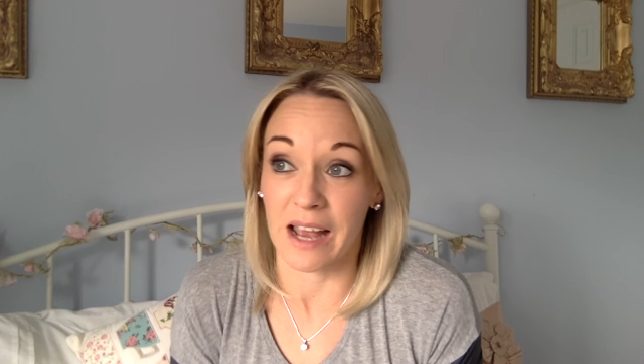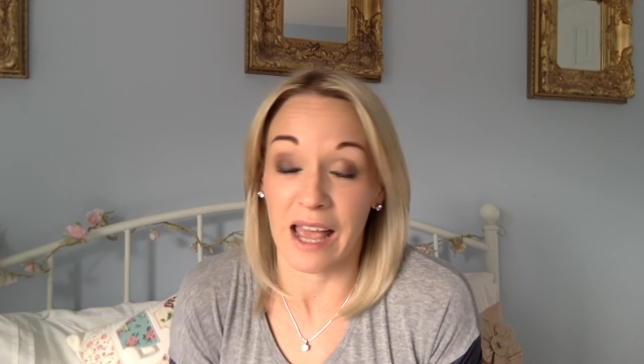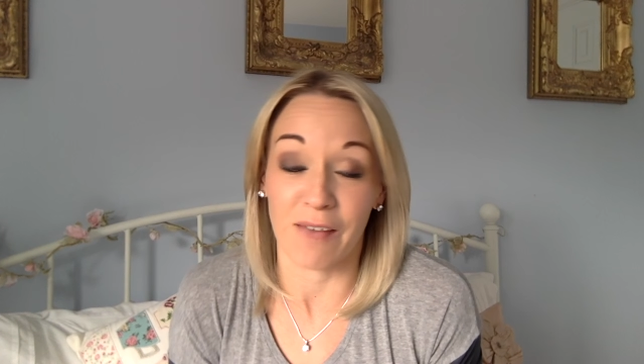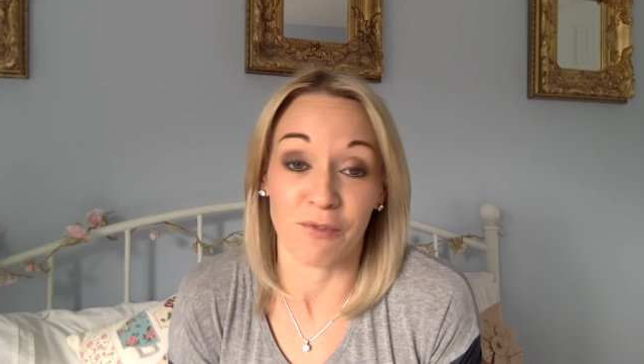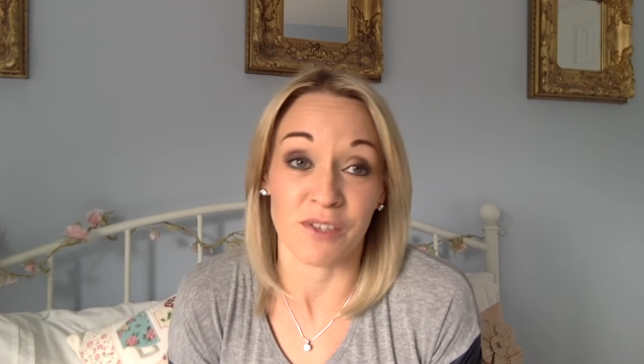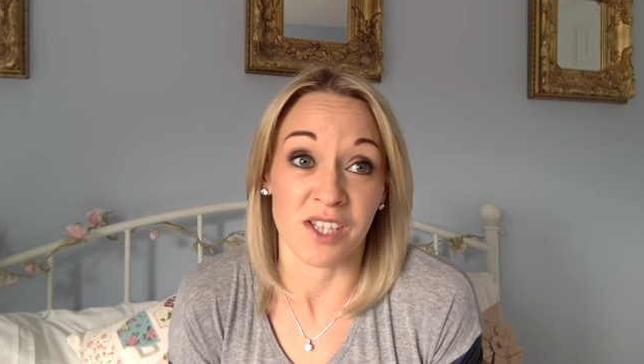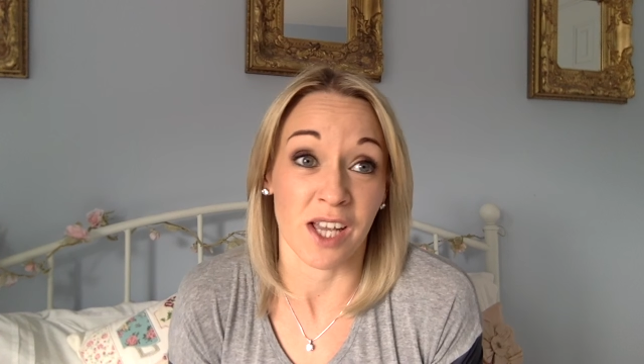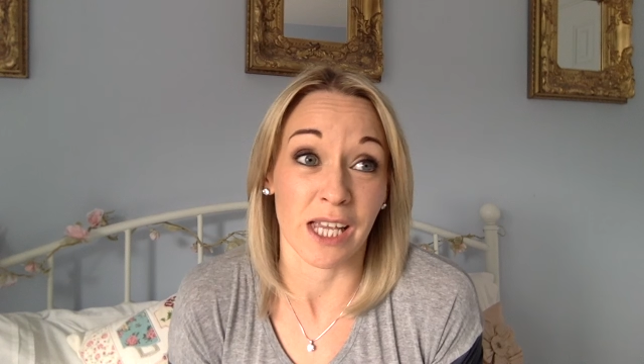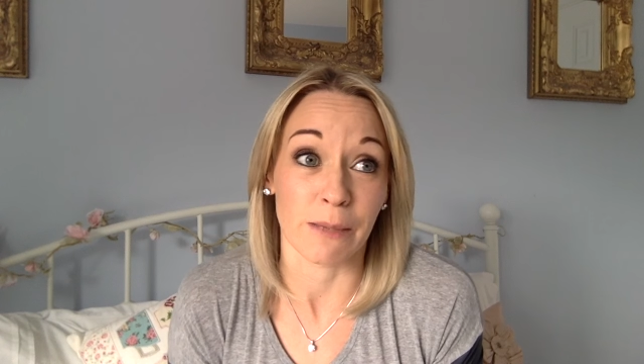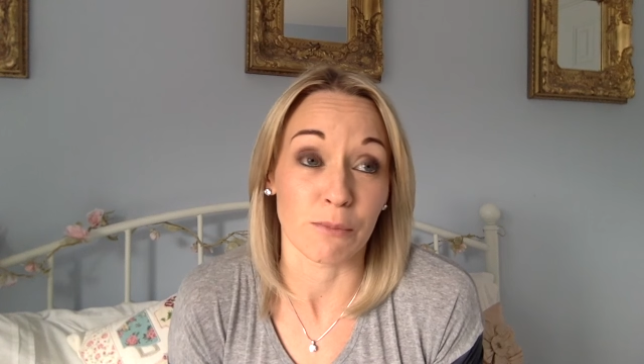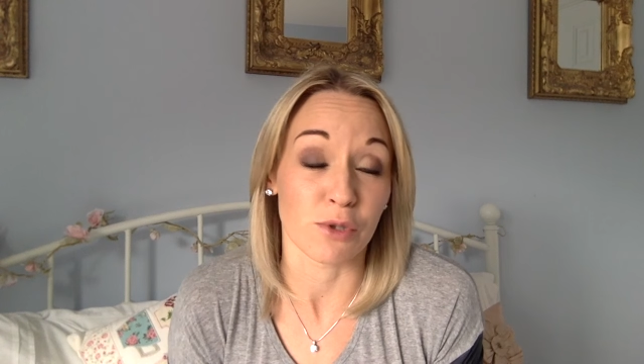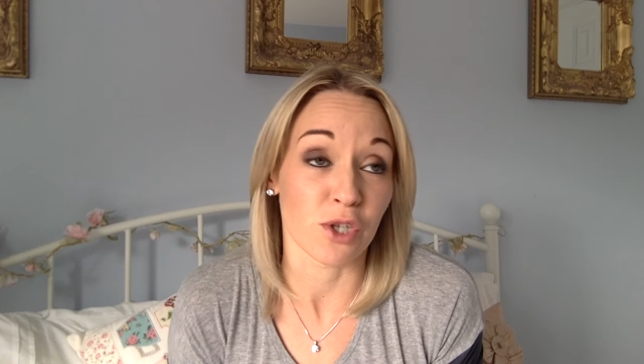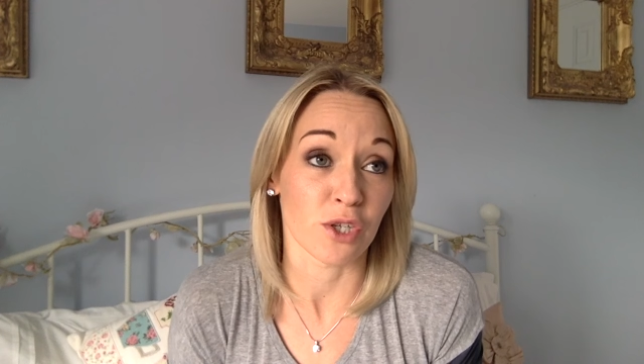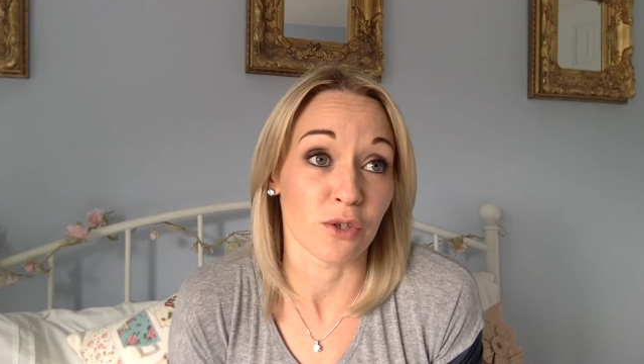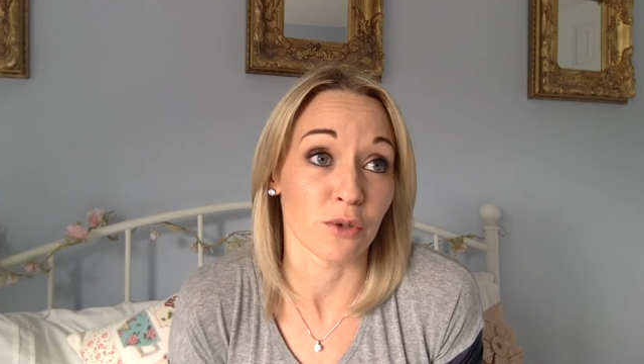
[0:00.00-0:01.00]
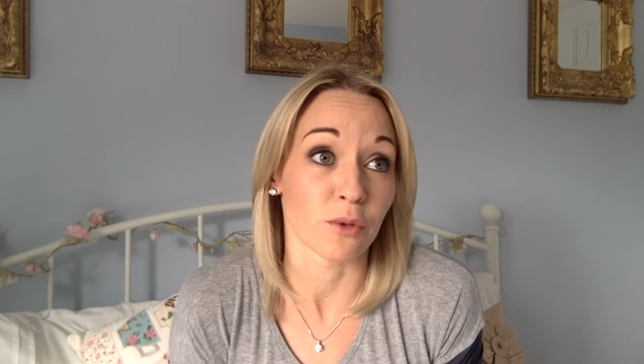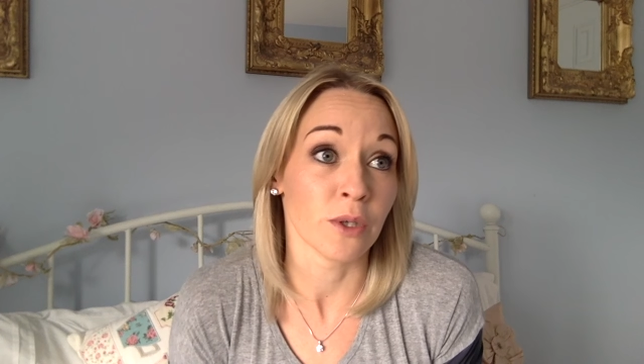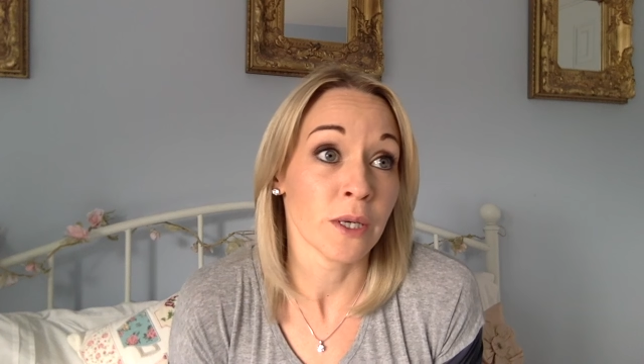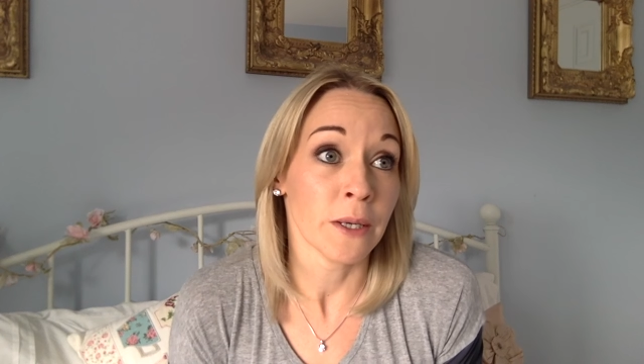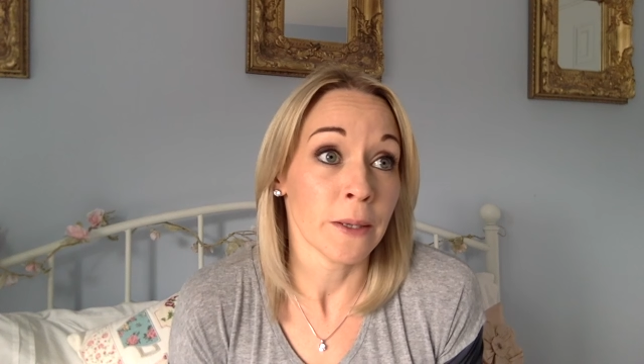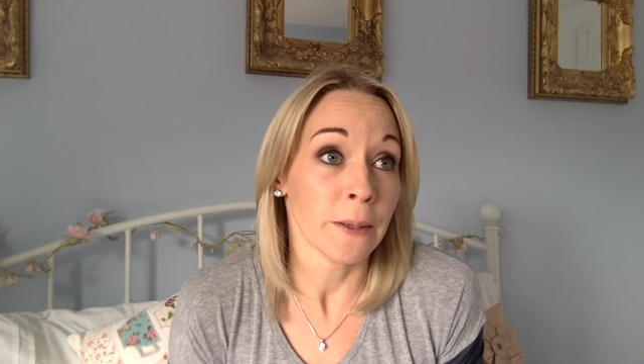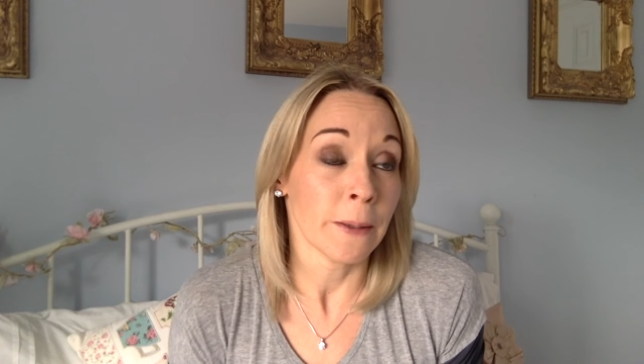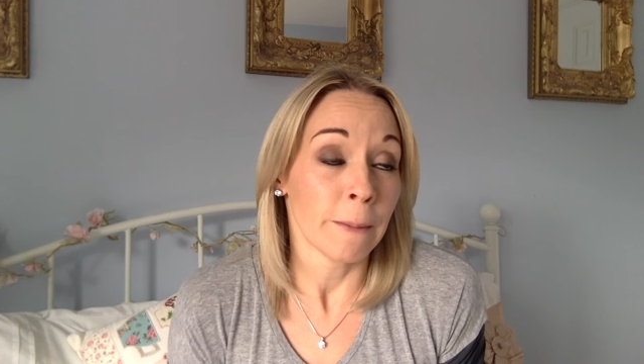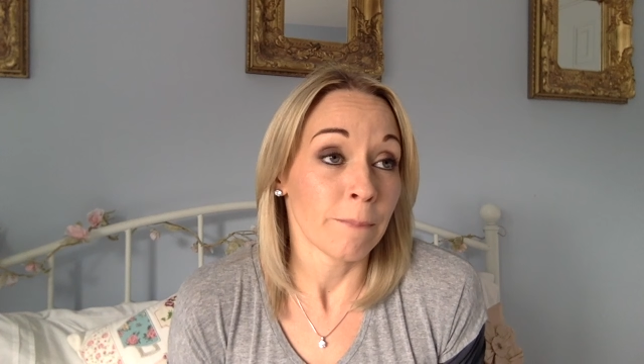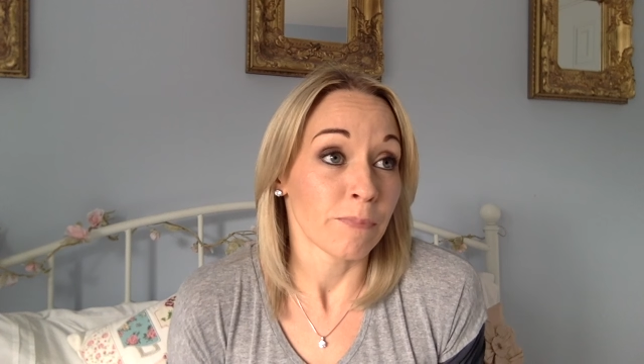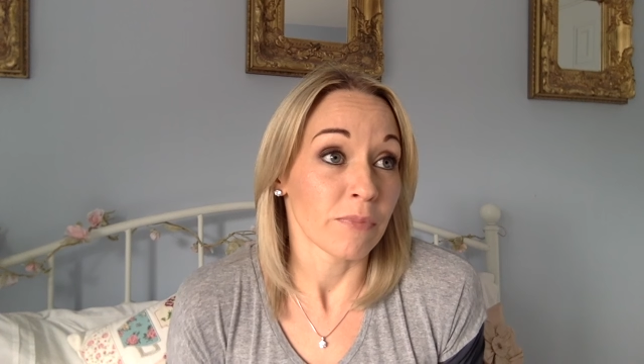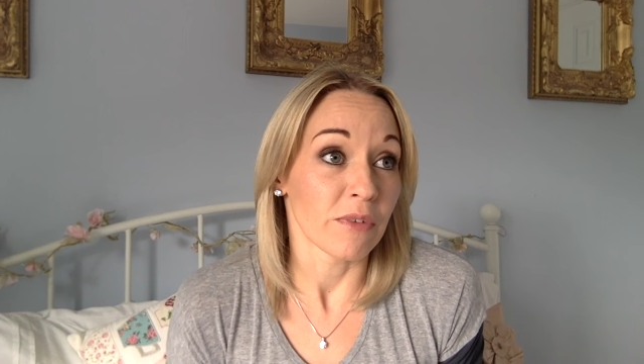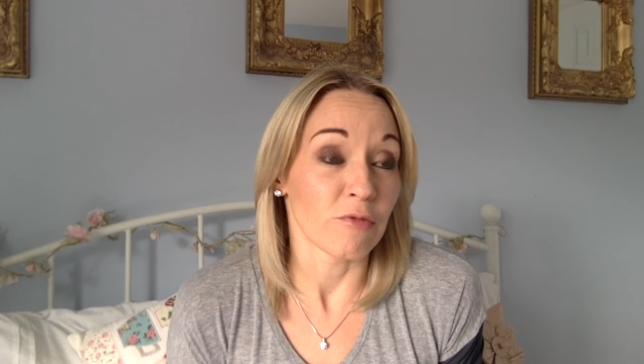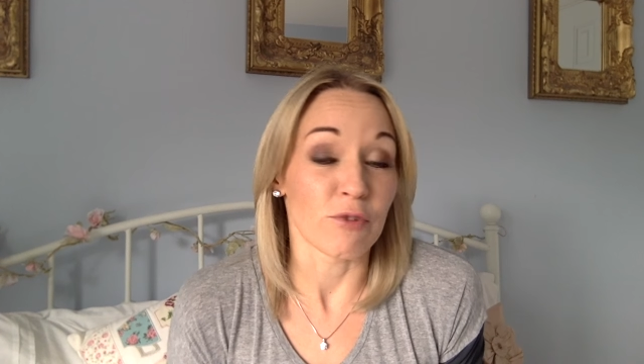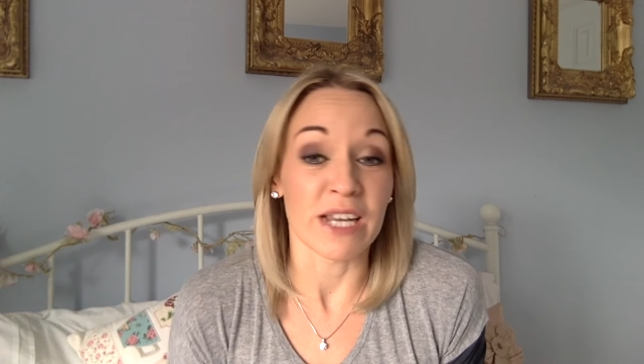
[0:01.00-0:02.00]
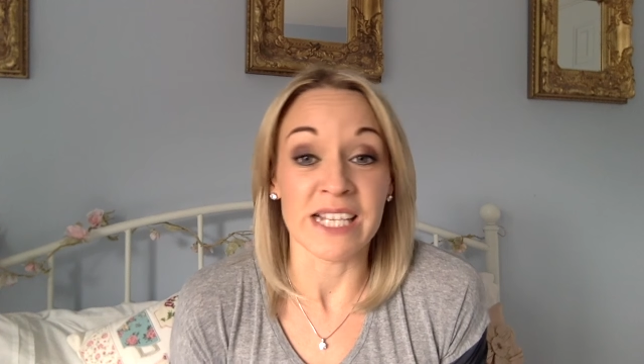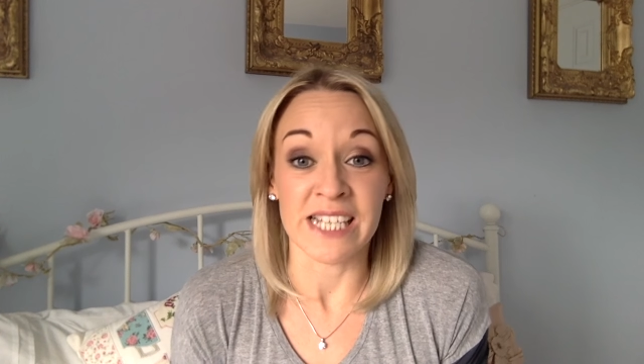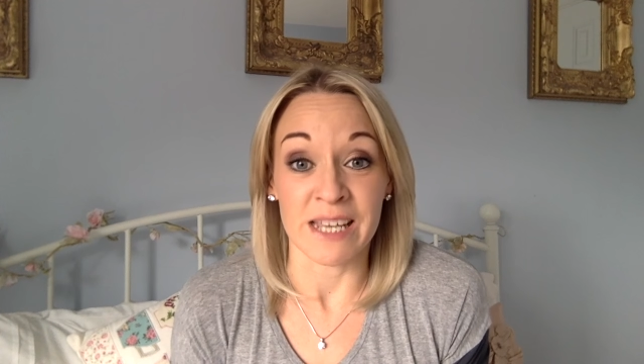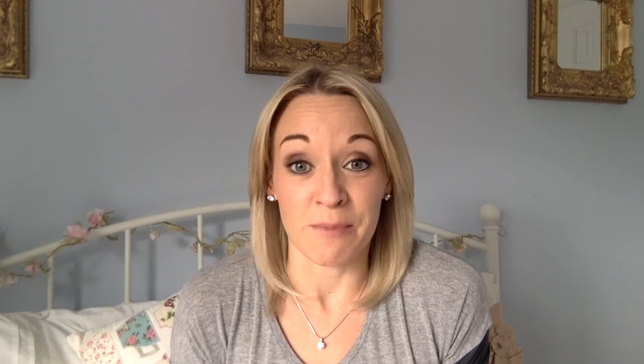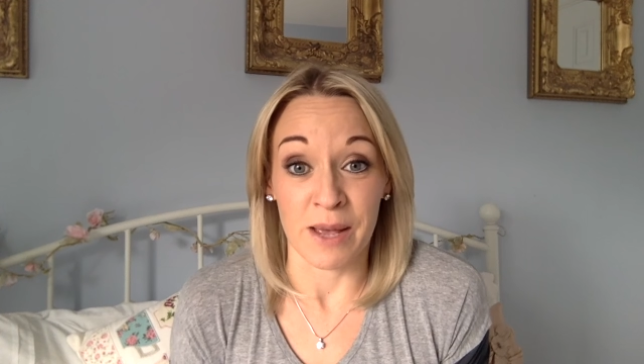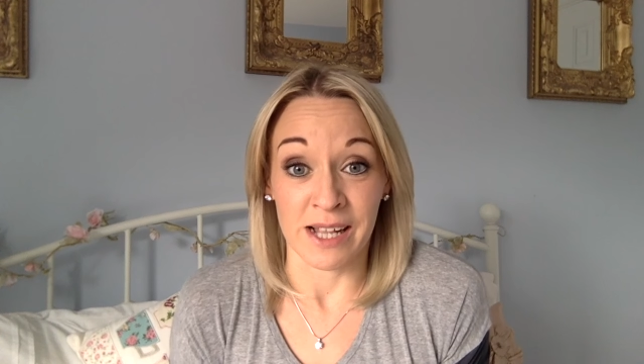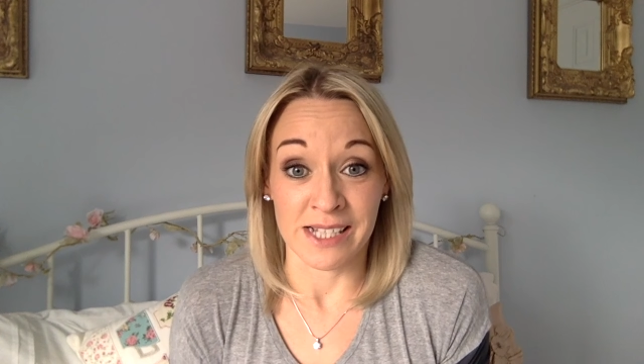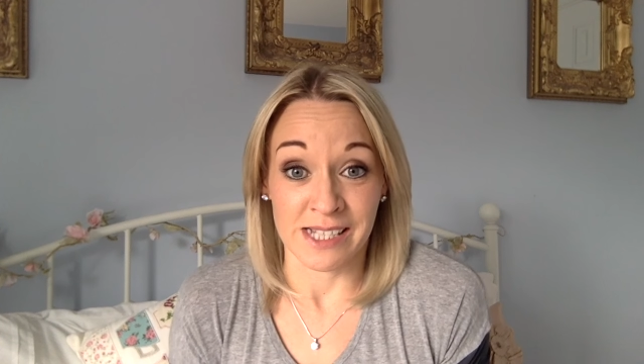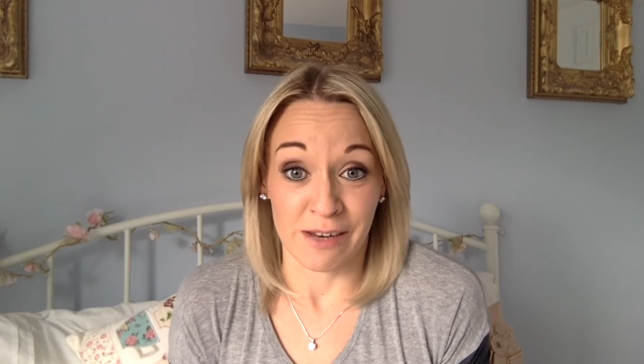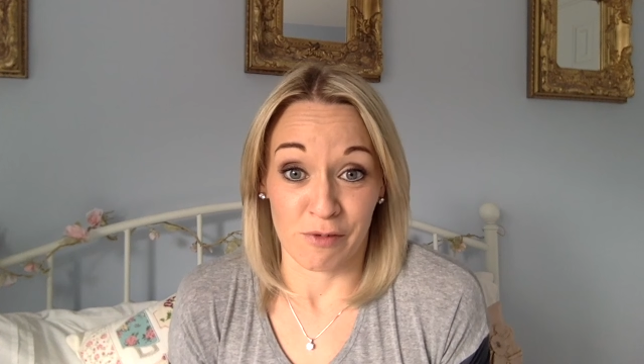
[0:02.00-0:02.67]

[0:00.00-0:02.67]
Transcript: I haven't time to read emails,